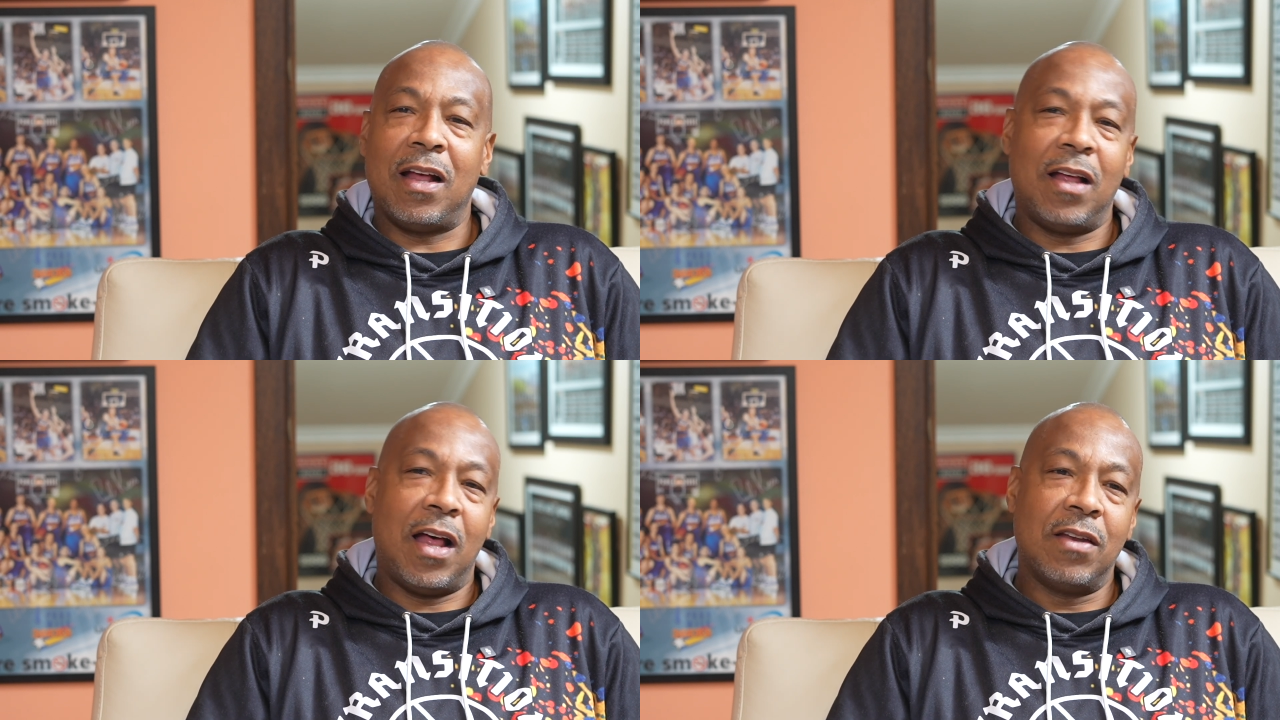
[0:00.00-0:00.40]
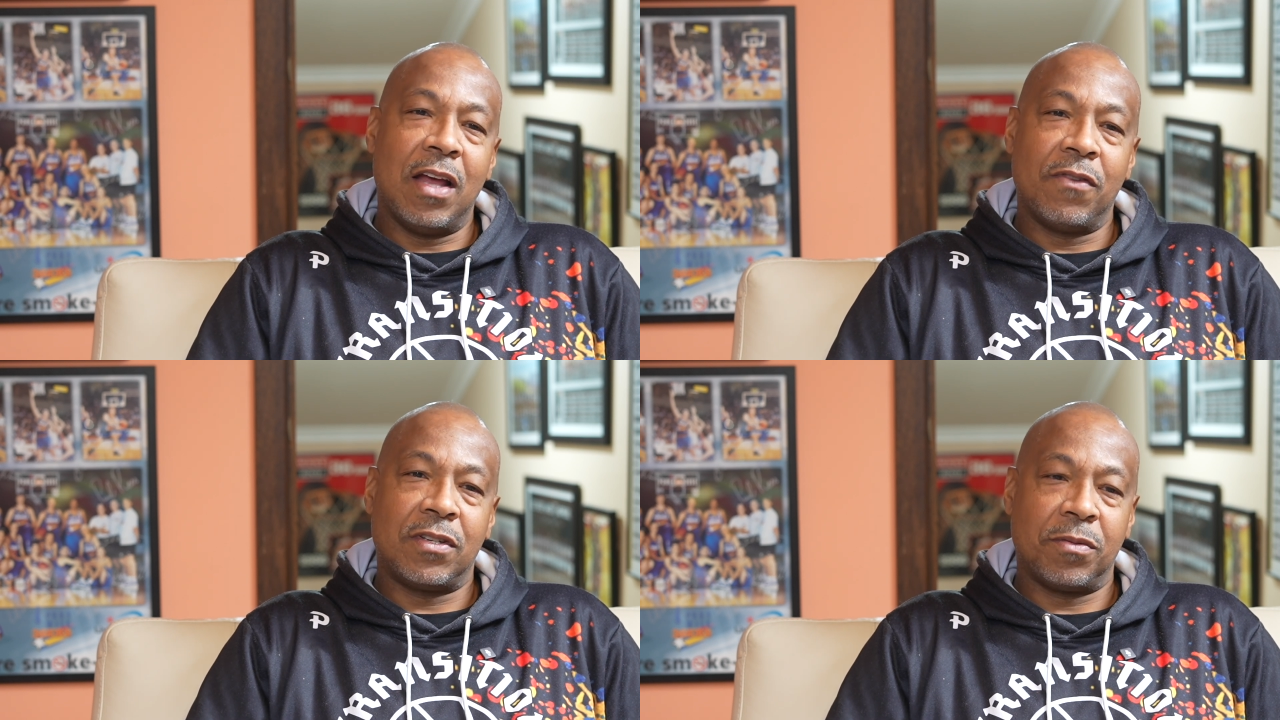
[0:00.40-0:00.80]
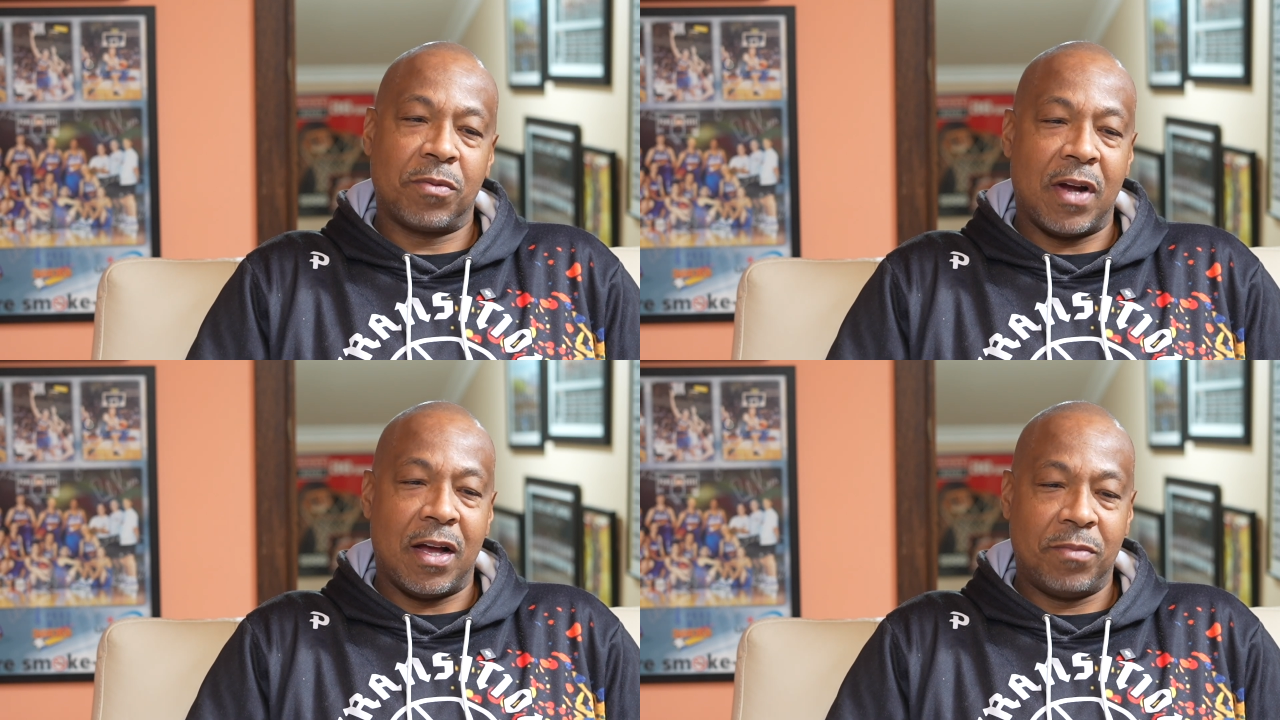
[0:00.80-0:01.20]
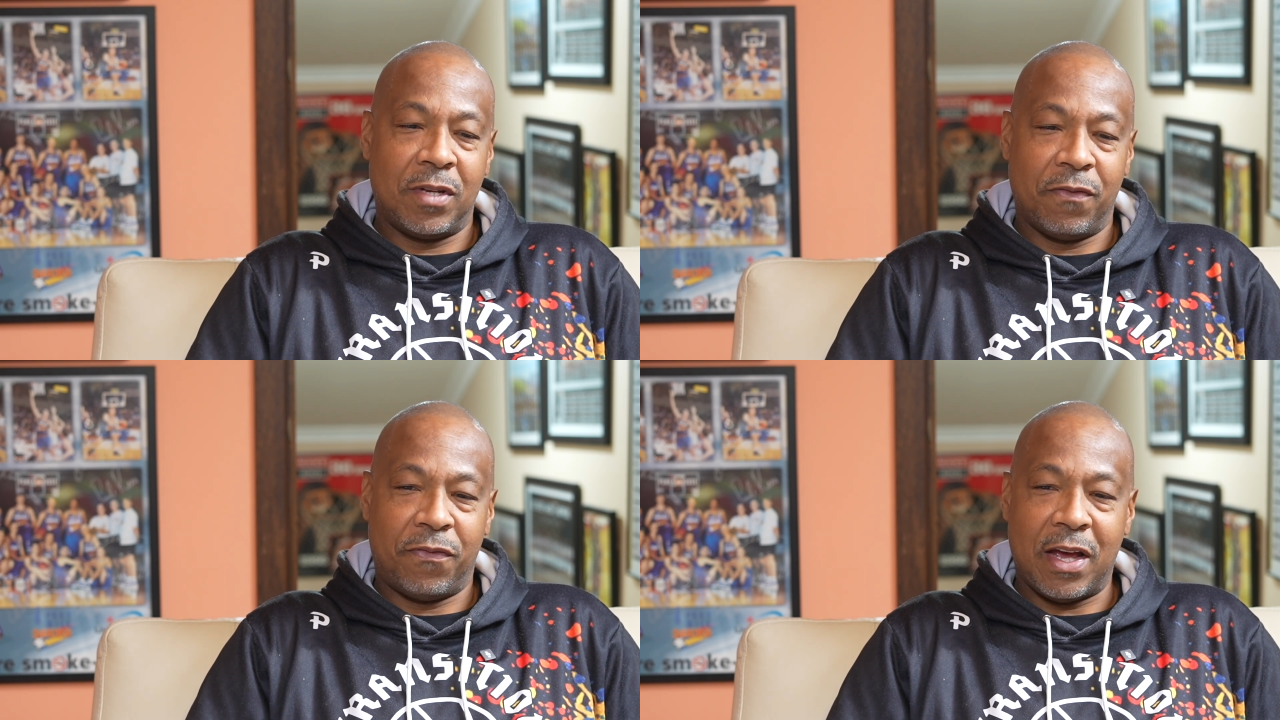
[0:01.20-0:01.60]
I never subscribe to
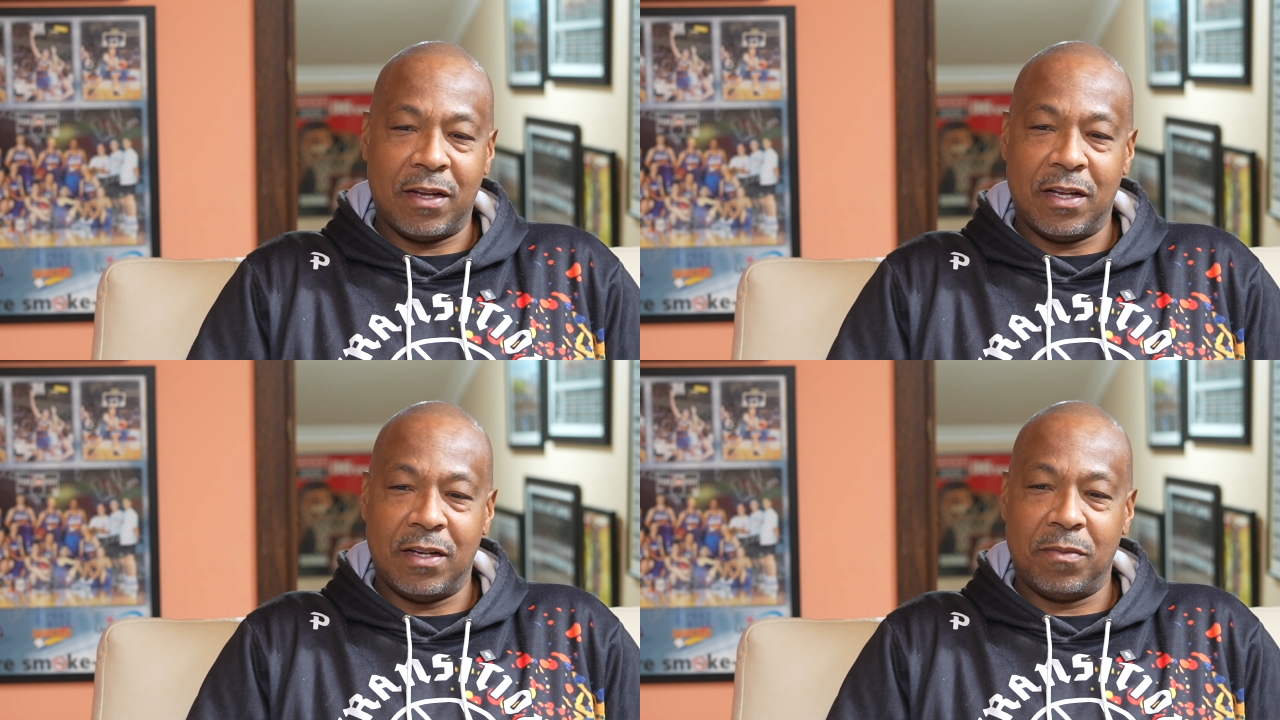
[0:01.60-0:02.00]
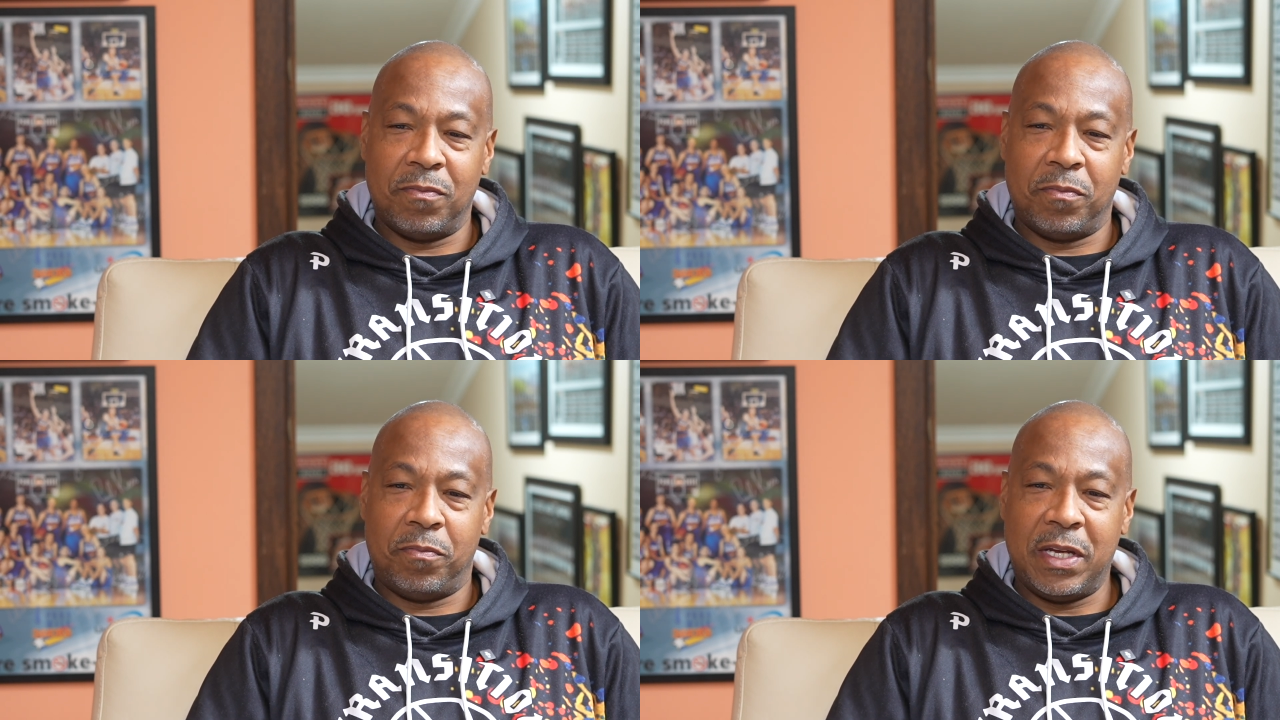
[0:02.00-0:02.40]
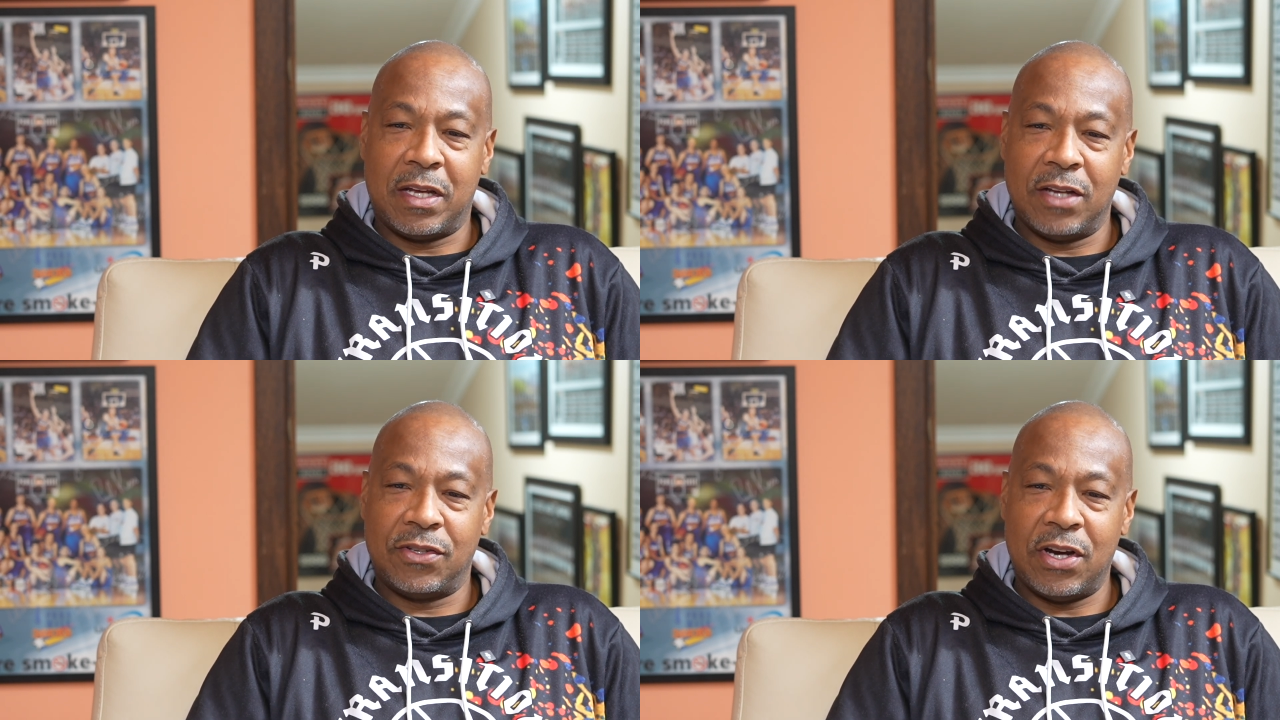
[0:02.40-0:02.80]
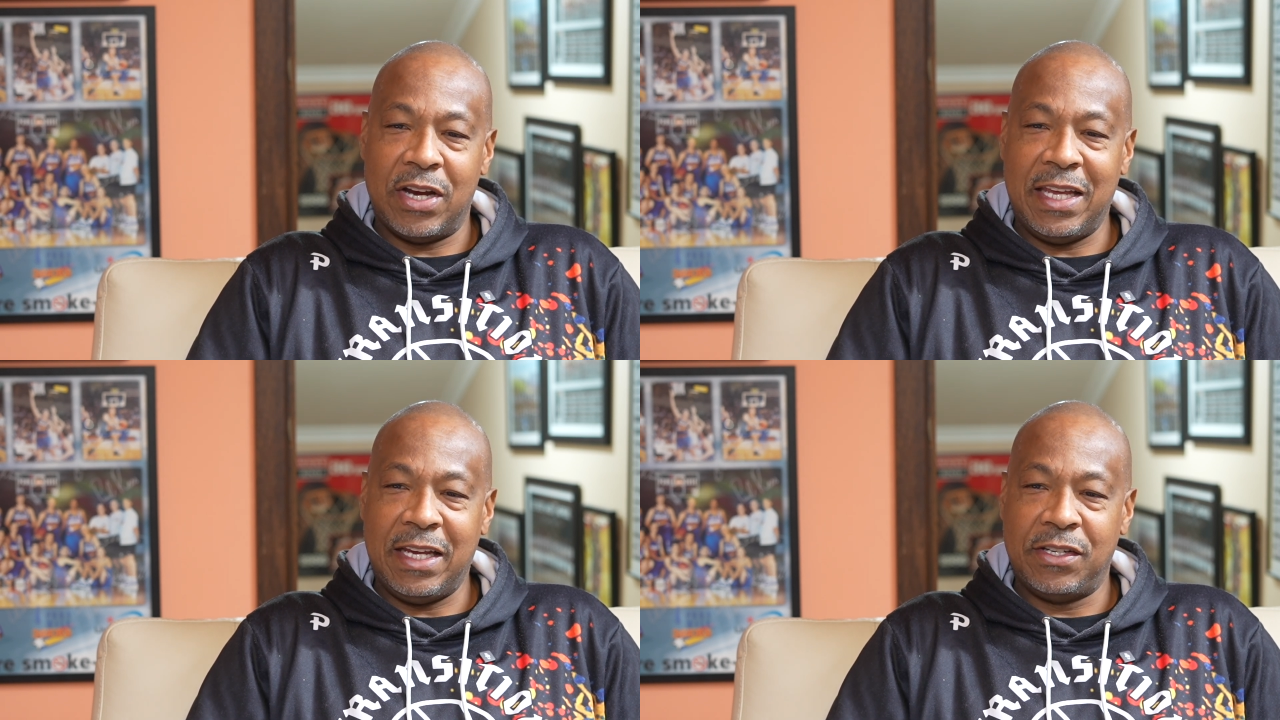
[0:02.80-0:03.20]
the fact that because they're
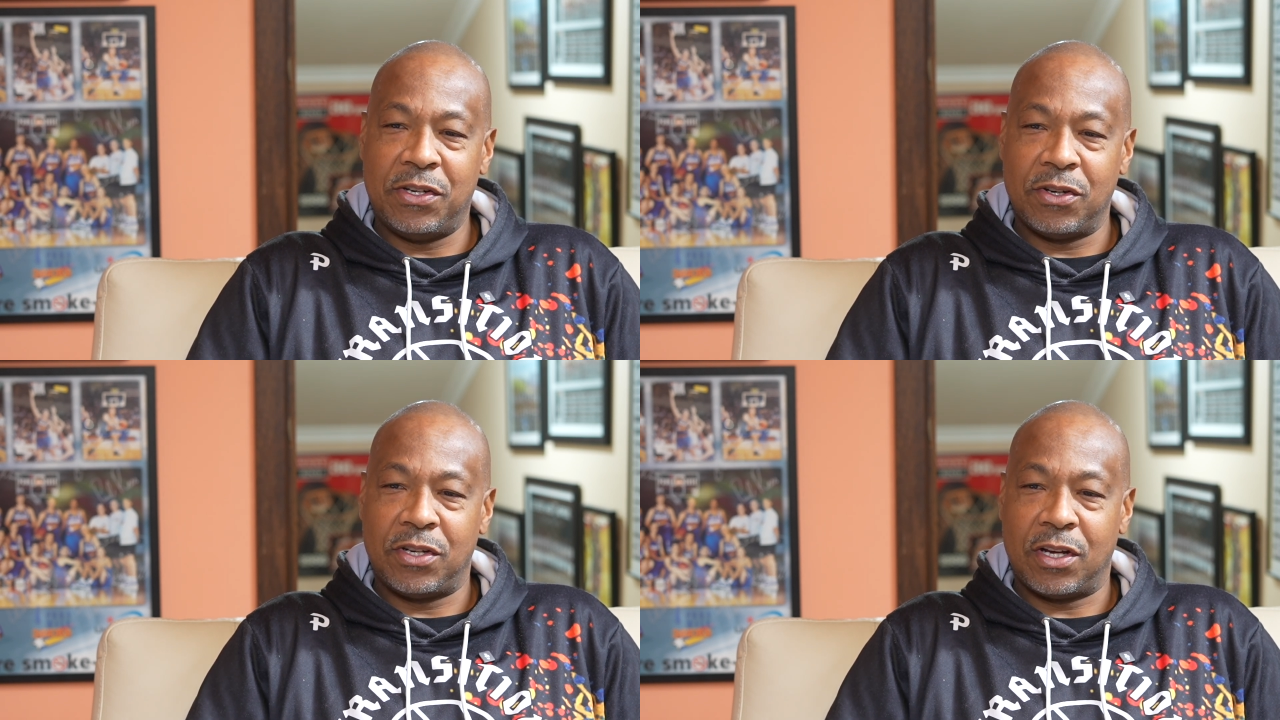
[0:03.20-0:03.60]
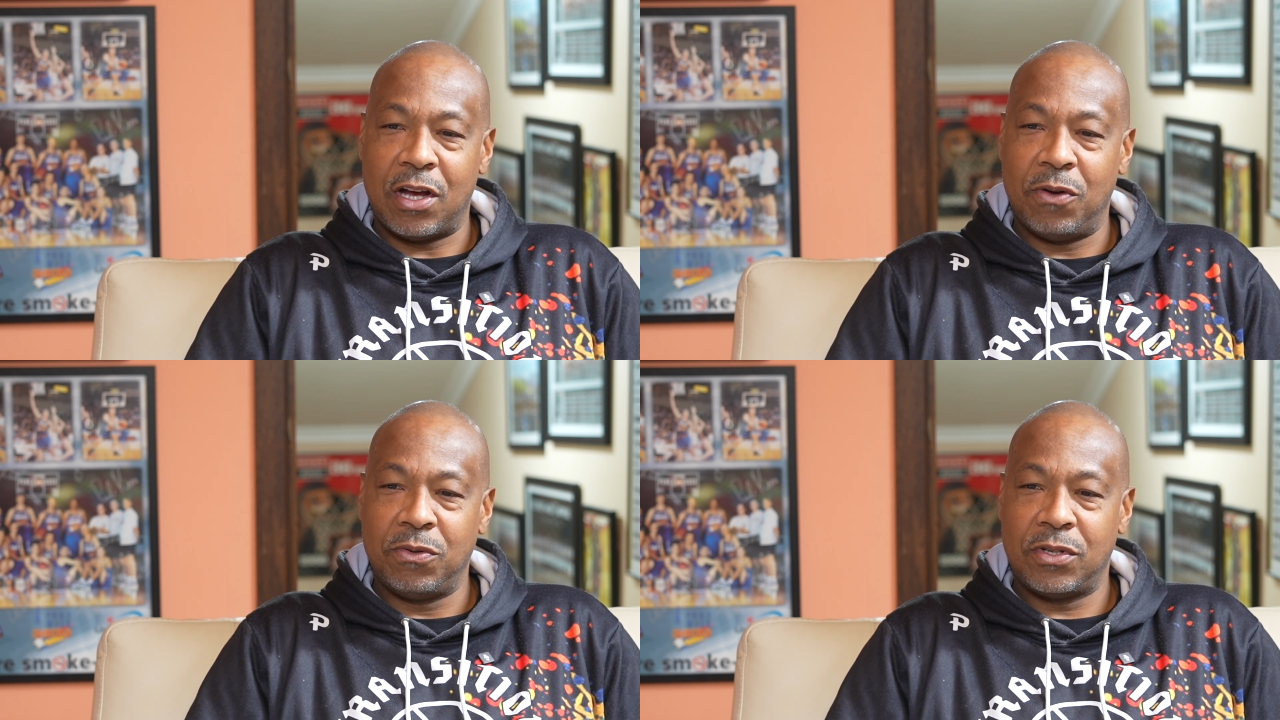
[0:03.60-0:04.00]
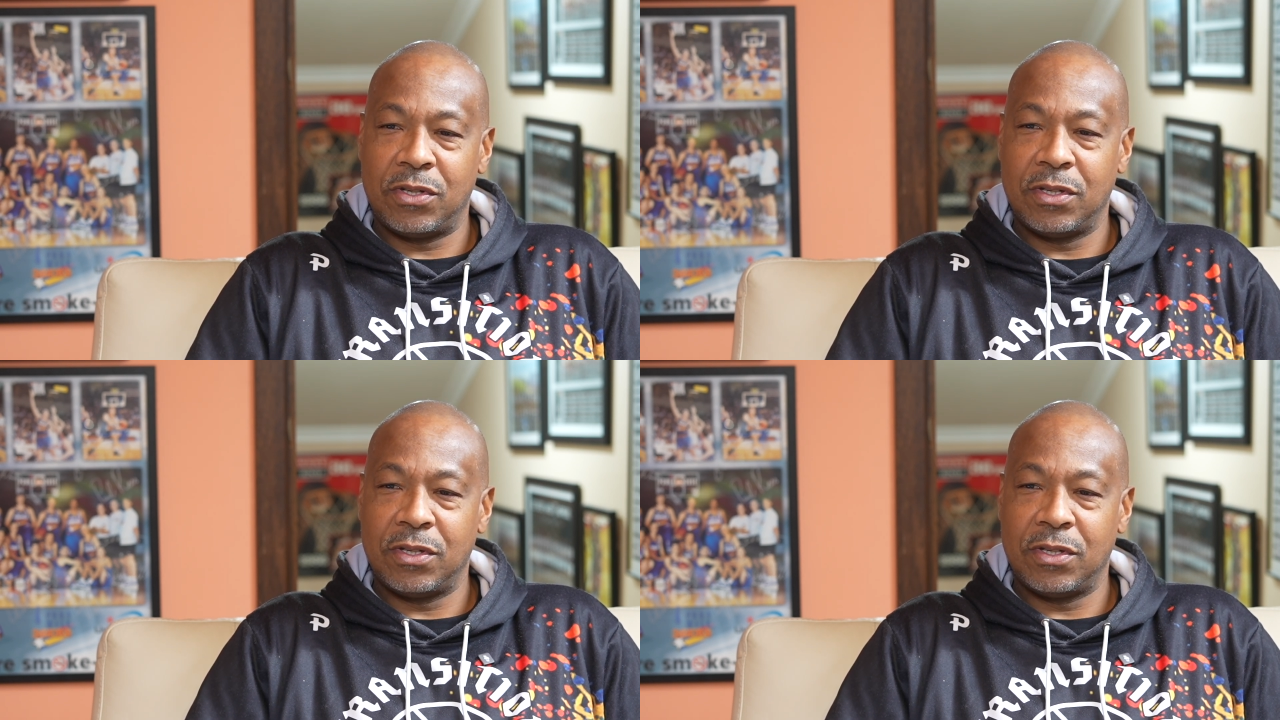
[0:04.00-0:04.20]
easier to coach,